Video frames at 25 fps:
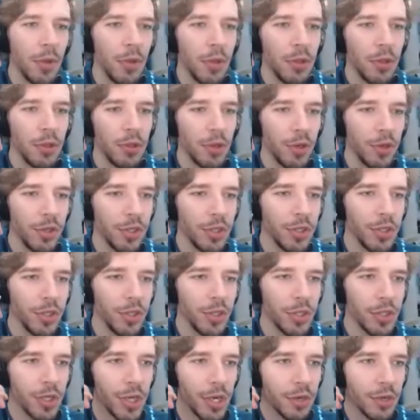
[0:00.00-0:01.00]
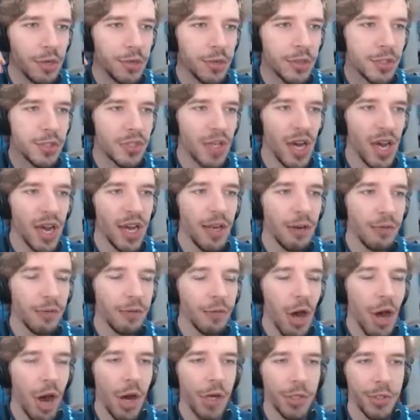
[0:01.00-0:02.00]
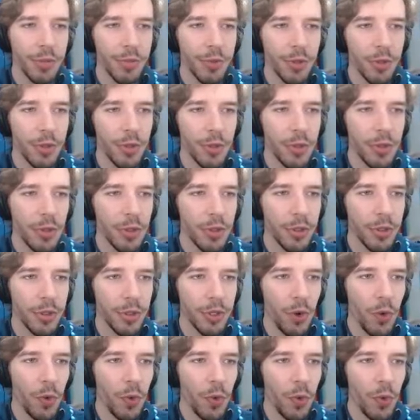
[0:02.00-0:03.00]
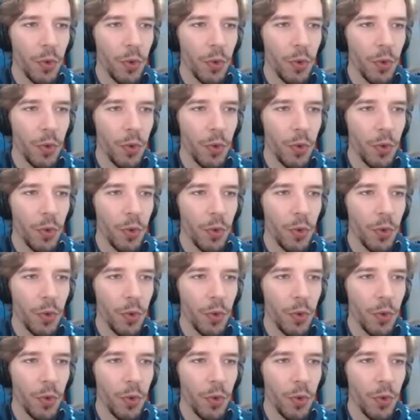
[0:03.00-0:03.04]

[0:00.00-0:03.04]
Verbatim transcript: As long as she does it outside of the hospital, you know?